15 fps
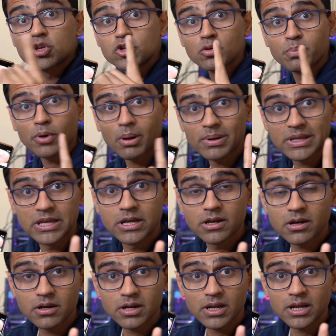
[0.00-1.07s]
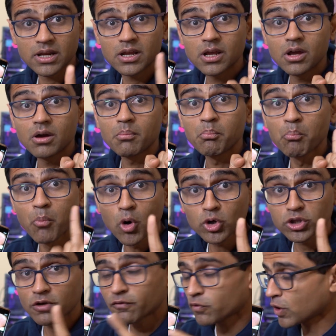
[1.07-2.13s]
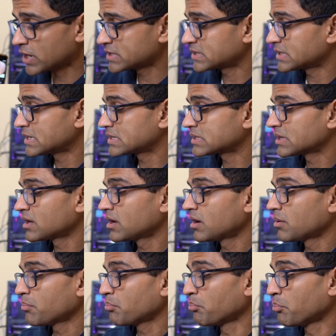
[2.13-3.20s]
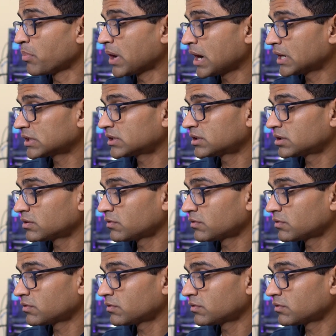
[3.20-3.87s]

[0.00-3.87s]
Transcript: you're probably hearing both of voices but